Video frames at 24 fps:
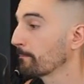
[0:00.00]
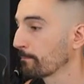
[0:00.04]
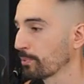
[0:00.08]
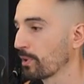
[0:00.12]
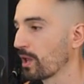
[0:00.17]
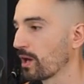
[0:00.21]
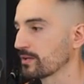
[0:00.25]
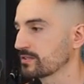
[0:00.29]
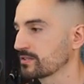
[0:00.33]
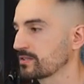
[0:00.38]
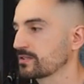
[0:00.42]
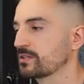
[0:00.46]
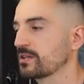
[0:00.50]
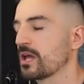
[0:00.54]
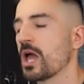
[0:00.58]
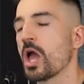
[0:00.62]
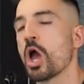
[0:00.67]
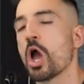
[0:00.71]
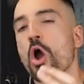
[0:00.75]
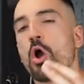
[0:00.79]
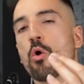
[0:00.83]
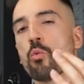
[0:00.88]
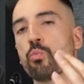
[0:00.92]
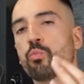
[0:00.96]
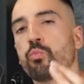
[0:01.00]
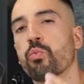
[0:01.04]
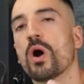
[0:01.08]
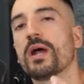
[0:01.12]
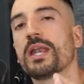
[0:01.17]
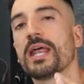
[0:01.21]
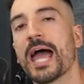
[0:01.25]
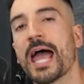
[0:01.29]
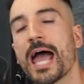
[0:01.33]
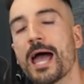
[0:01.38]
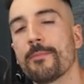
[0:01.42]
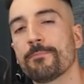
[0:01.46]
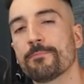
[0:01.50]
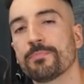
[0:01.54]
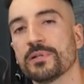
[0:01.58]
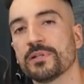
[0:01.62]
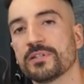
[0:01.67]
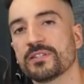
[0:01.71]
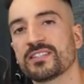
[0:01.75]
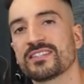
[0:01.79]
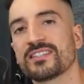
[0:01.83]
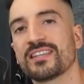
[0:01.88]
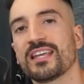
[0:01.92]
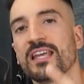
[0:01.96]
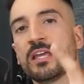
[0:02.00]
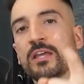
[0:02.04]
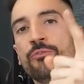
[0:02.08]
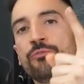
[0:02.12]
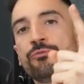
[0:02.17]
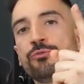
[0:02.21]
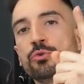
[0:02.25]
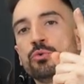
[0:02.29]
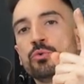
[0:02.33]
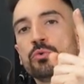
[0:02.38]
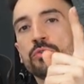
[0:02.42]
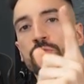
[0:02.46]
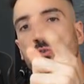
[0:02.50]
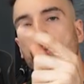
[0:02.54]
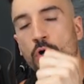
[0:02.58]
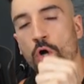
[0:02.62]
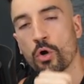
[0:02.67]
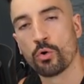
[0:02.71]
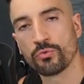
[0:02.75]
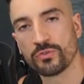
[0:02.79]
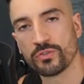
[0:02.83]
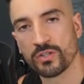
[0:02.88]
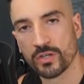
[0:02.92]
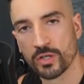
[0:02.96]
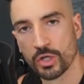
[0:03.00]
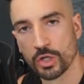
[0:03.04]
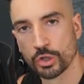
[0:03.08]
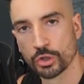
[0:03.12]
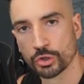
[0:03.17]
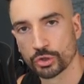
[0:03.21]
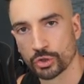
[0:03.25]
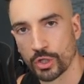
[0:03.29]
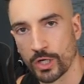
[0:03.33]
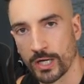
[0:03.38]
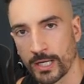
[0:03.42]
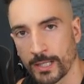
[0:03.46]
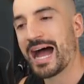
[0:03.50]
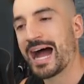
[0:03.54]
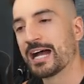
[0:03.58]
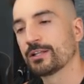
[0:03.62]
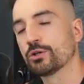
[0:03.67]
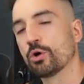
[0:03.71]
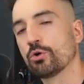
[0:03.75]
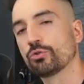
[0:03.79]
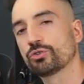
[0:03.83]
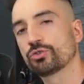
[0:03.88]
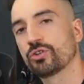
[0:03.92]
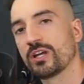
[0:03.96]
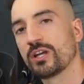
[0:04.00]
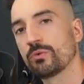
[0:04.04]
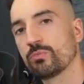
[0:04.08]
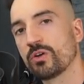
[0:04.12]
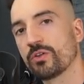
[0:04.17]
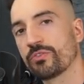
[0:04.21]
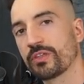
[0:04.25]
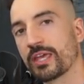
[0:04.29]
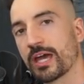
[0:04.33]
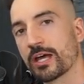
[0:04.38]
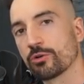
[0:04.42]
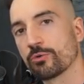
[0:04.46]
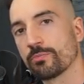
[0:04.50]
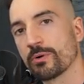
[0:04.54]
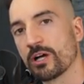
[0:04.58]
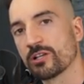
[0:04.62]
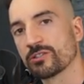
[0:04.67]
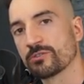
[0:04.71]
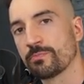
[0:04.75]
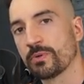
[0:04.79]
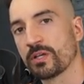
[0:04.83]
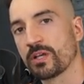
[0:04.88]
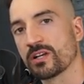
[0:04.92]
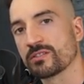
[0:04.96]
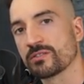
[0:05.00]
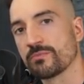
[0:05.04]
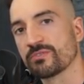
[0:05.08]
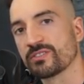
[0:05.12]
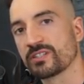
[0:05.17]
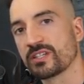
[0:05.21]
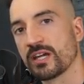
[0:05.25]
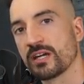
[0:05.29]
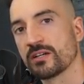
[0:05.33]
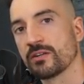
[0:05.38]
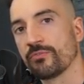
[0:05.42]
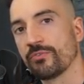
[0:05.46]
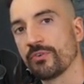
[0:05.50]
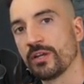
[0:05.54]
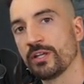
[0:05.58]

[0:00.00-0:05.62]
Plus, what happens if you don't train? I don't train with kettlebells because I'm scared of